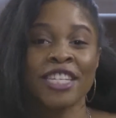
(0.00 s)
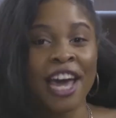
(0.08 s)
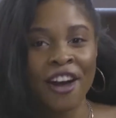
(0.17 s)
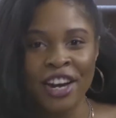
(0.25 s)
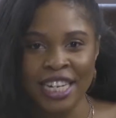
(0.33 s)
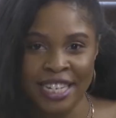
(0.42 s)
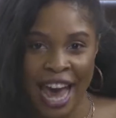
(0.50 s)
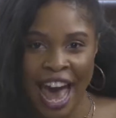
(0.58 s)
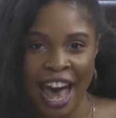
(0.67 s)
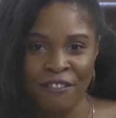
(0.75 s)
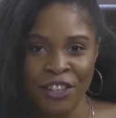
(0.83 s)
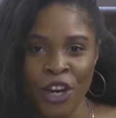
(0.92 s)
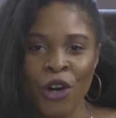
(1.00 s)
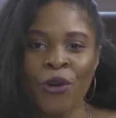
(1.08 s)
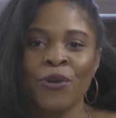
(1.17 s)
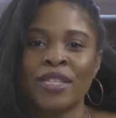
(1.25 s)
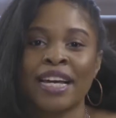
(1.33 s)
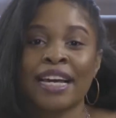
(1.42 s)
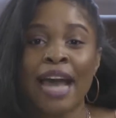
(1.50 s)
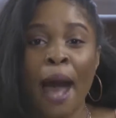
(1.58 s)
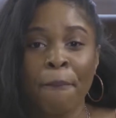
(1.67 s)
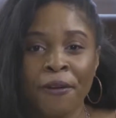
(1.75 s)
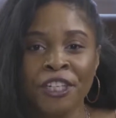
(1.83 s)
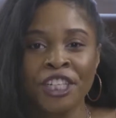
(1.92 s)
Terry Taft, who is a
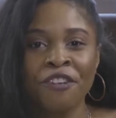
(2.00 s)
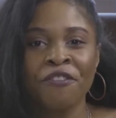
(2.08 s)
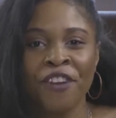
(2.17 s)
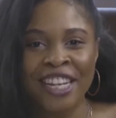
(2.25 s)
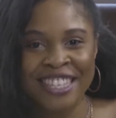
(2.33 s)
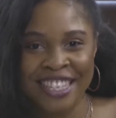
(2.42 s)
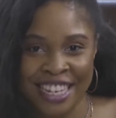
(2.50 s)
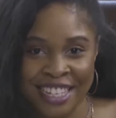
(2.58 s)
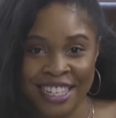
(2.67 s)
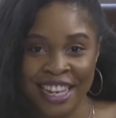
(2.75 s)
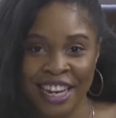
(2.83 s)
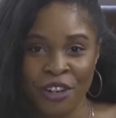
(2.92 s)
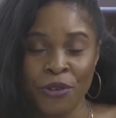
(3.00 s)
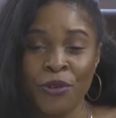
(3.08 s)
Capuchin Franciscan